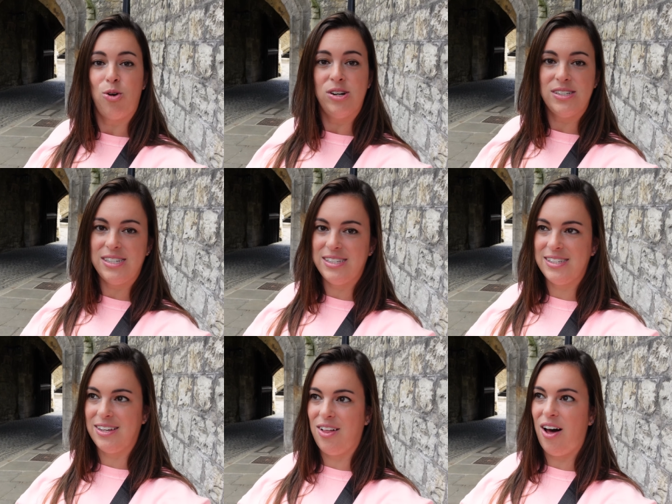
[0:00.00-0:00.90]
course, it's
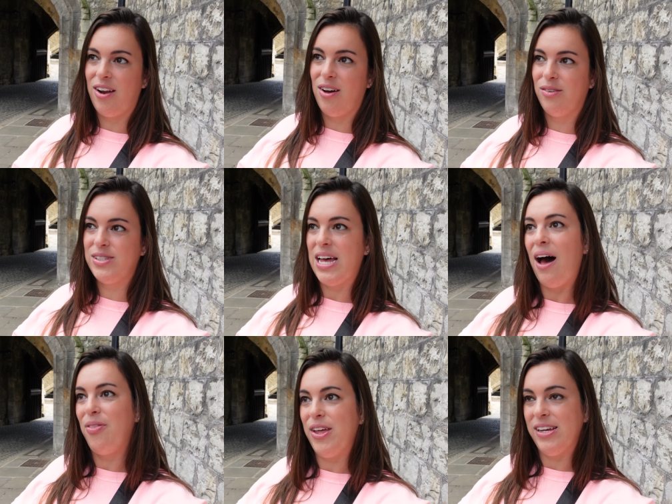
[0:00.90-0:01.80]
a lot of
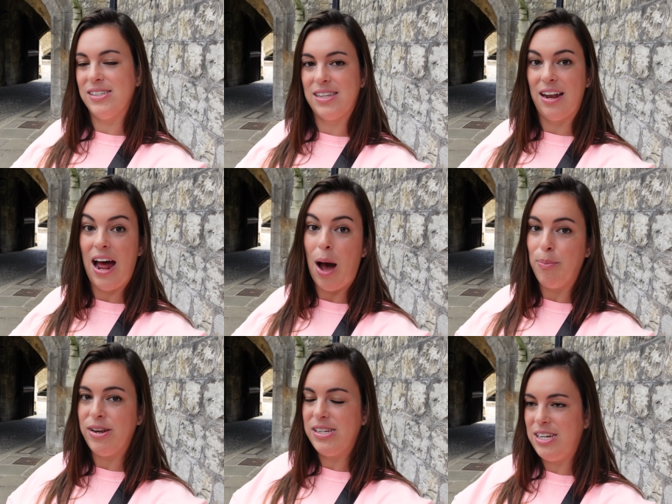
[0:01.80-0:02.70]
sad things that
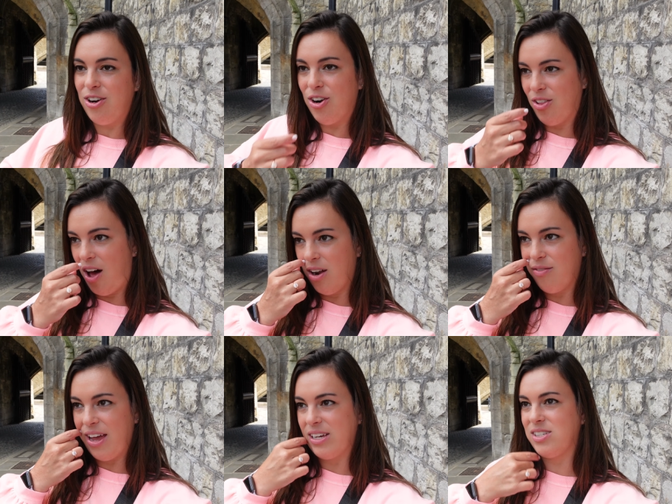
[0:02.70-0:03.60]
happened here, a lot of
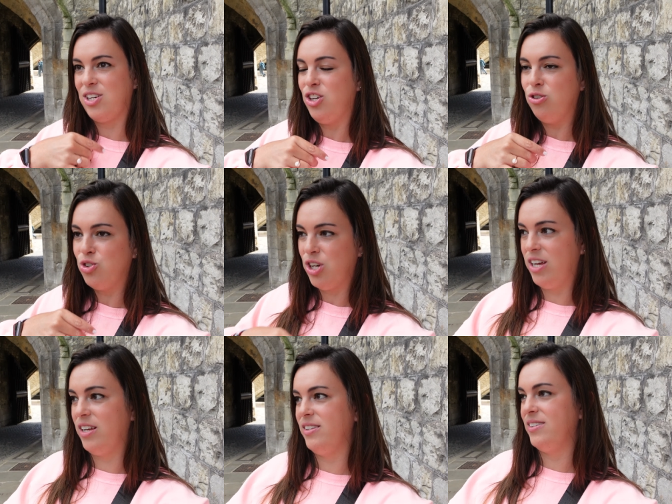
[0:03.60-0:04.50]

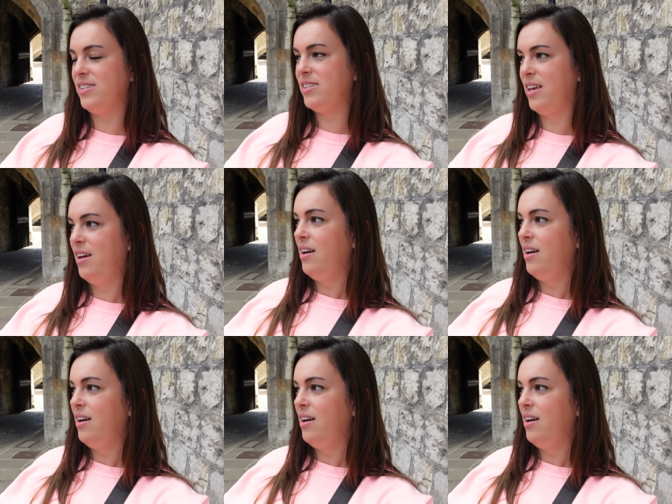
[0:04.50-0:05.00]
executions